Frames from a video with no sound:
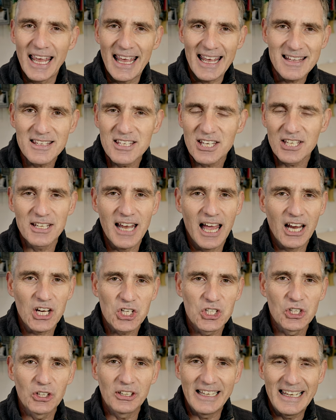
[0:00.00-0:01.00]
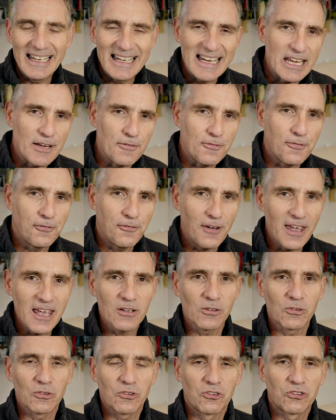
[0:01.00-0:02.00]
international elite
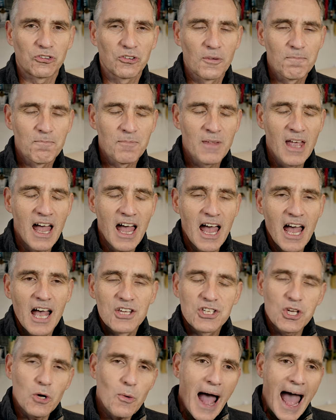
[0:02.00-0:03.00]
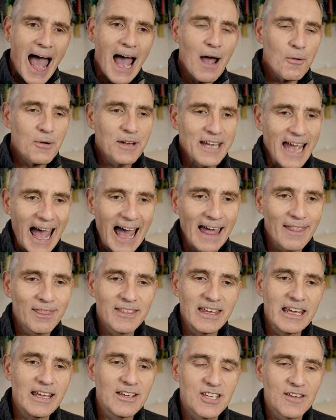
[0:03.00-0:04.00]
fields. So how can
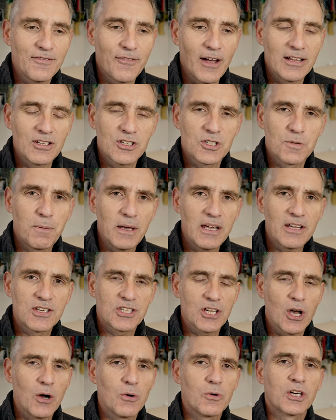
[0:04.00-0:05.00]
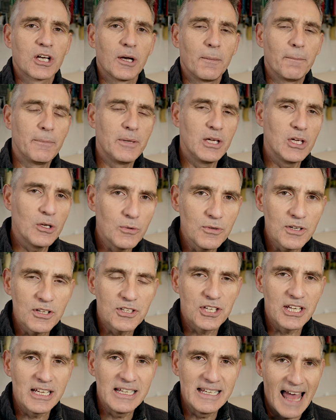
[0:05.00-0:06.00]
these events be so
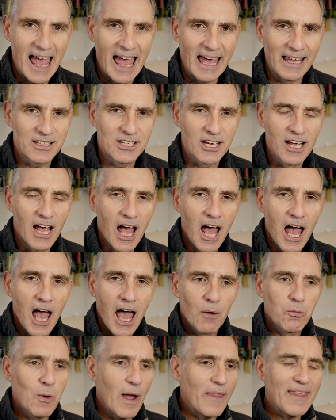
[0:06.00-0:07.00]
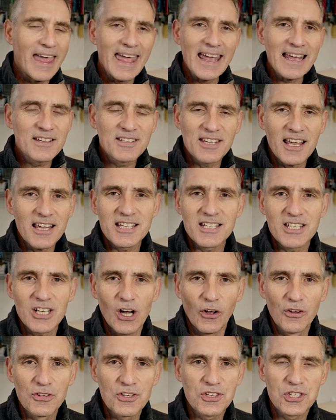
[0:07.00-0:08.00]
community led when they exist
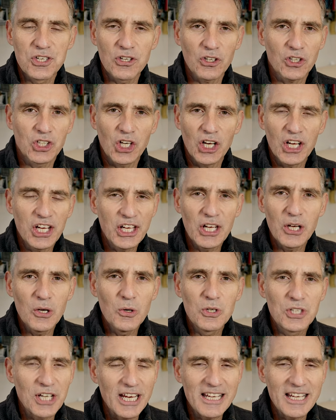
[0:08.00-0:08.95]
on such a huge